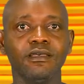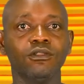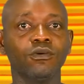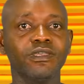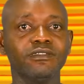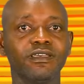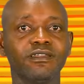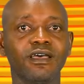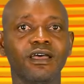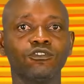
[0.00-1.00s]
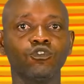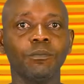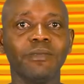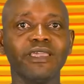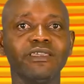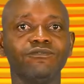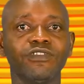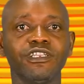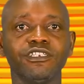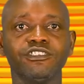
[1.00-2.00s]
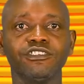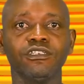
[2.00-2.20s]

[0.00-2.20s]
located at Tomayin village